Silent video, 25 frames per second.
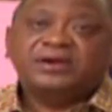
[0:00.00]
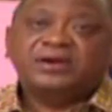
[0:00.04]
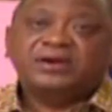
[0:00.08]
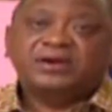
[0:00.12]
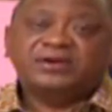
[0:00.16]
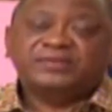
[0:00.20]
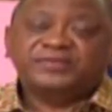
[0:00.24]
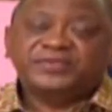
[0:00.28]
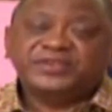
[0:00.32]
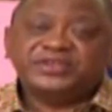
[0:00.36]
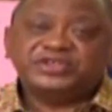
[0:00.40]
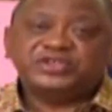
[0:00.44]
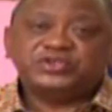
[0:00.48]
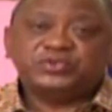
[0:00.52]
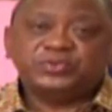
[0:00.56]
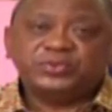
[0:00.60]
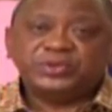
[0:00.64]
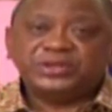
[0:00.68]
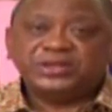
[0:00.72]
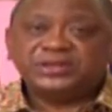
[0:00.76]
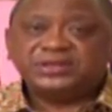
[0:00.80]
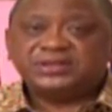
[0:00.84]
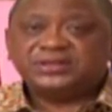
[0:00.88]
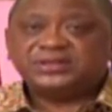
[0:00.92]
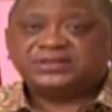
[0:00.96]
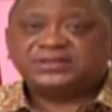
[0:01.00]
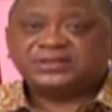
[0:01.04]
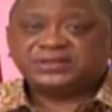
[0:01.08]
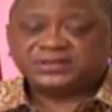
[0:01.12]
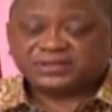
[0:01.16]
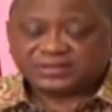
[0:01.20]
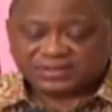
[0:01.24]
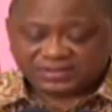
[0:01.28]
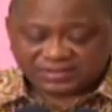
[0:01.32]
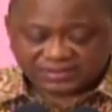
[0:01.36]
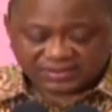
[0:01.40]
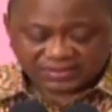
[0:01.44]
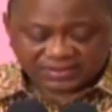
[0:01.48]
of this
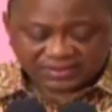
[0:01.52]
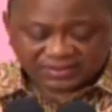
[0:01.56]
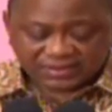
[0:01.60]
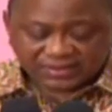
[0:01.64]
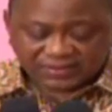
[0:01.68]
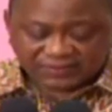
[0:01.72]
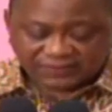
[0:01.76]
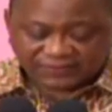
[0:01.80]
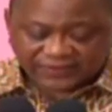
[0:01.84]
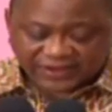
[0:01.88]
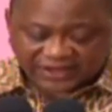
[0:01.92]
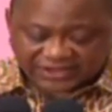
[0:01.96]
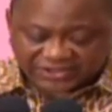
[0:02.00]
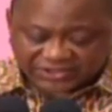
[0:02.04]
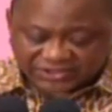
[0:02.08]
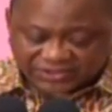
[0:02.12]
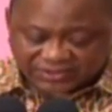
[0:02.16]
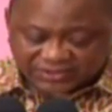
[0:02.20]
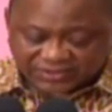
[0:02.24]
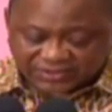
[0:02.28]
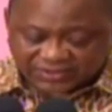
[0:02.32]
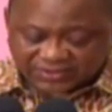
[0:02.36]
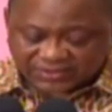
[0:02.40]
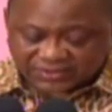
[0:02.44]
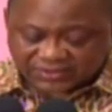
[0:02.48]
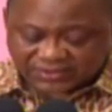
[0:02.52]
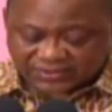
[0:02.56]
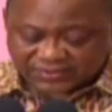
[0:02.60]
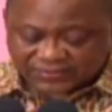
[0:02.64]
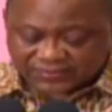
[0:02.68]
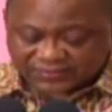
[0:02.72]
week's infections.